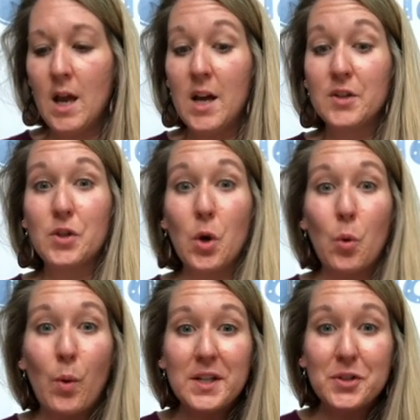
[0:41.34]
So
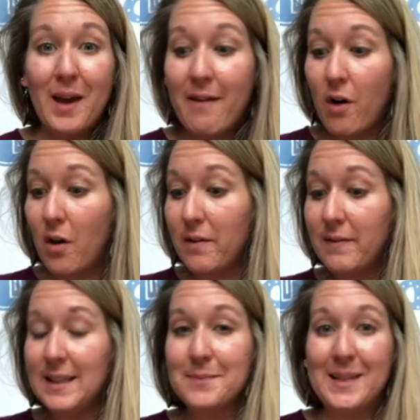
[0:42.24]
once you have all of
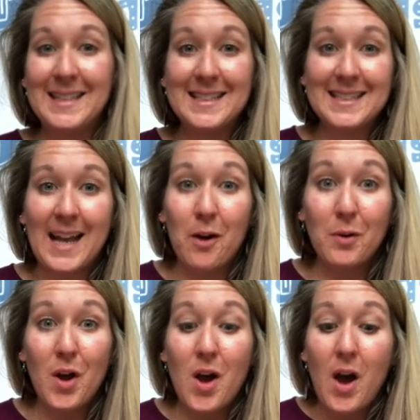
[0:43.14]
these pieces out,
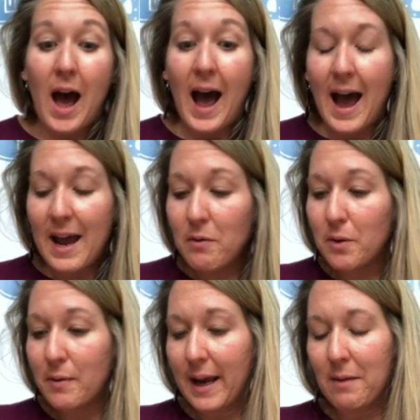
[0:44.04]
I would
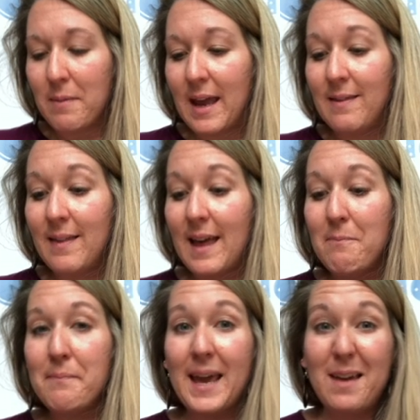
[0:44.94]
recommend that
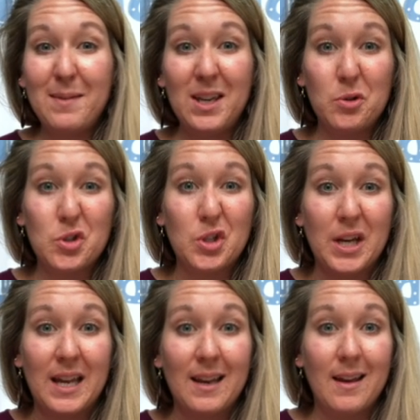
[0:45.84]
maybe you
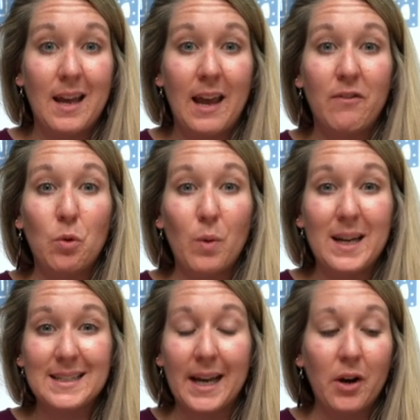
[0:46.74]
should, if you want to
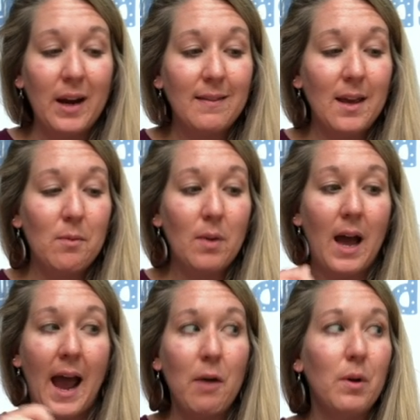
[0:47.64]
decorate them,
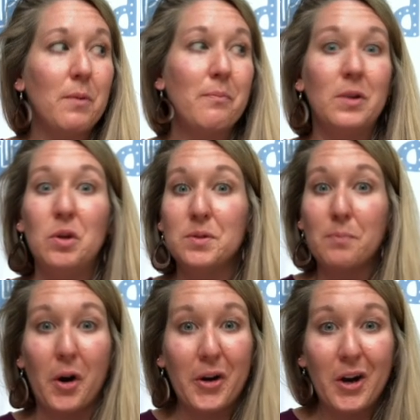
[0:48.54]
I would use
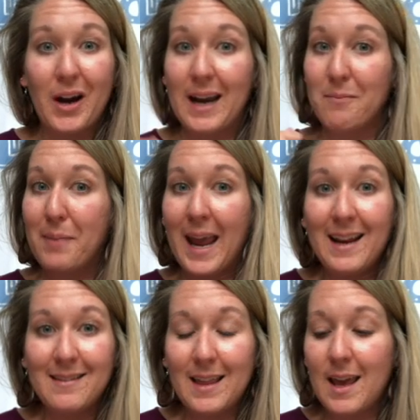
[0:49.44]
marker and
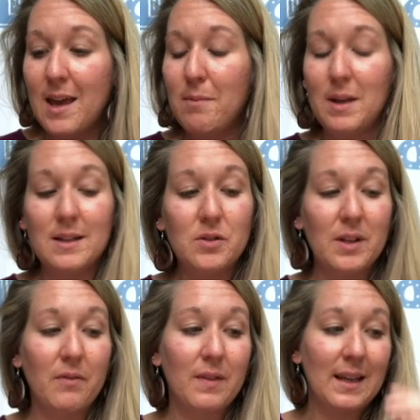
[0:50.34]
paint them and do
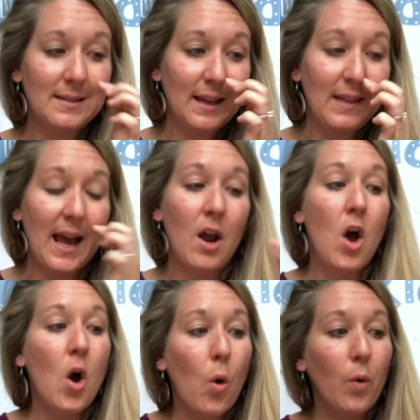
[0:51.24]
different things like that.
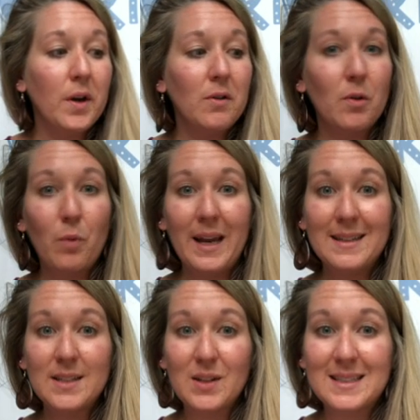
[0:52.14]
Or you can wait
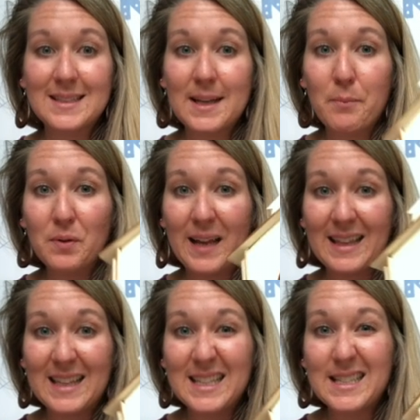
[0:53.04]
until it's assembled
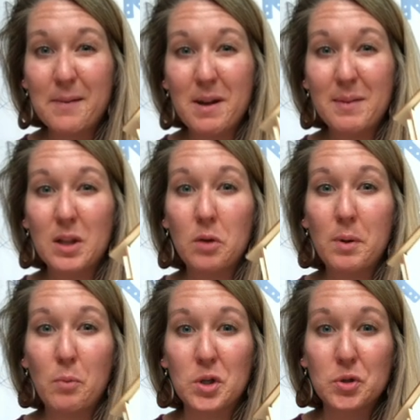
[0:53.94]
like this. That might be a little
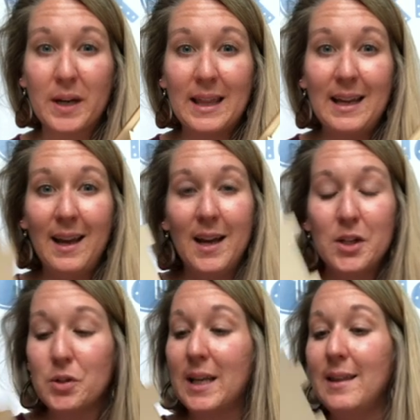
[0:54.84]
bit more tricky.
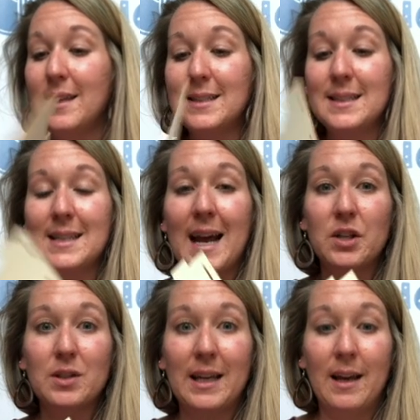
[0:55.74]
This is
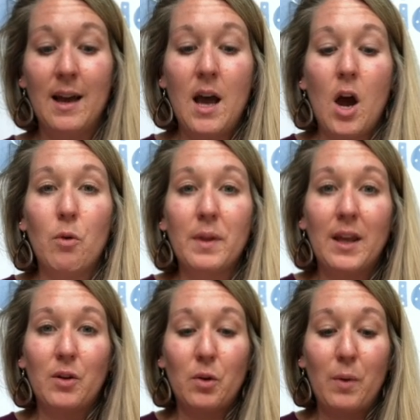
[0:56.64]
actually a really
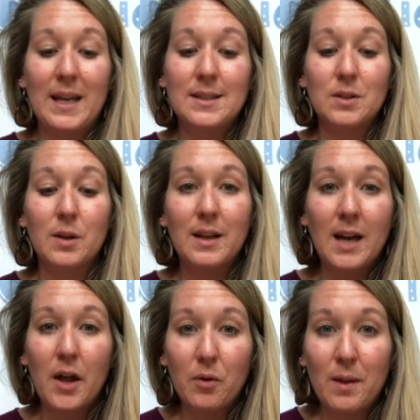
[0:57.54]
good way to
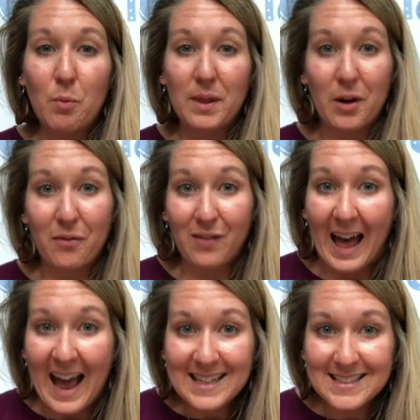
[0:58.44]
color them when they're
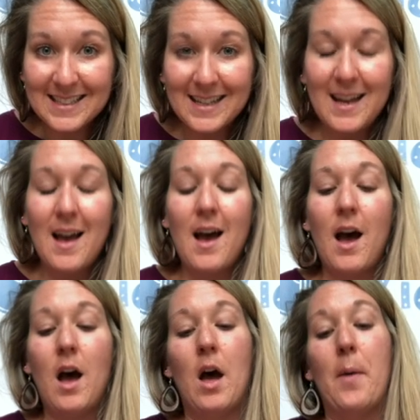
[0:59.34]
flat.
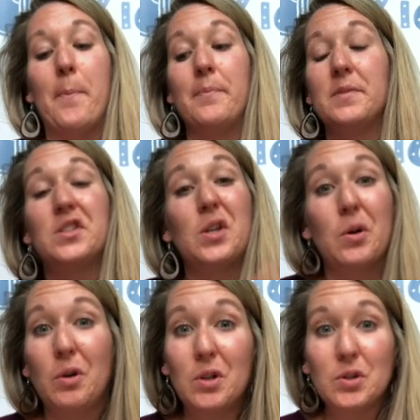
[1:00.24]
So
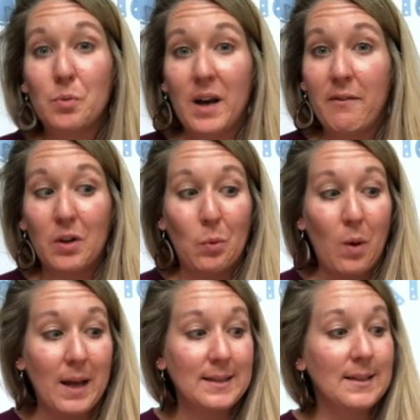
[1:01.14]
you can do whatever you
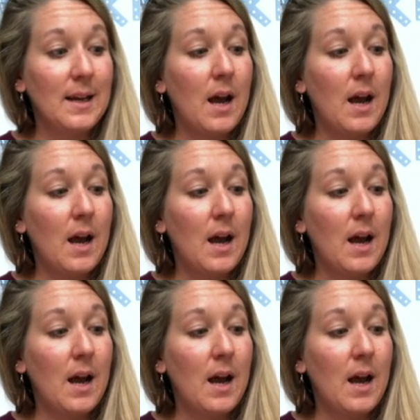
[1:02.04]
want.